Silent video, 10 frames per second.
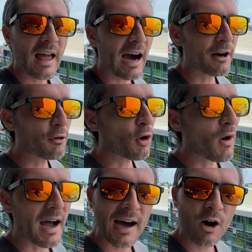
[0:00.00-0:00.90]
I don't know
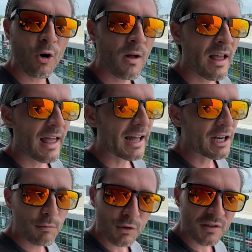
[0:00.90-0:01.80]
how
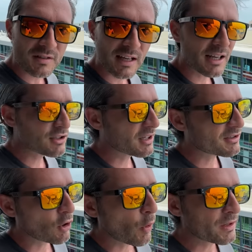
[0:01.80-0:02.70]
any real estate agent
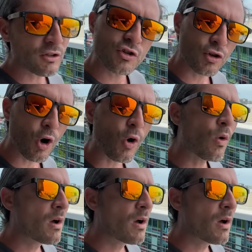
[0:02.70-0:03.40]
is going to show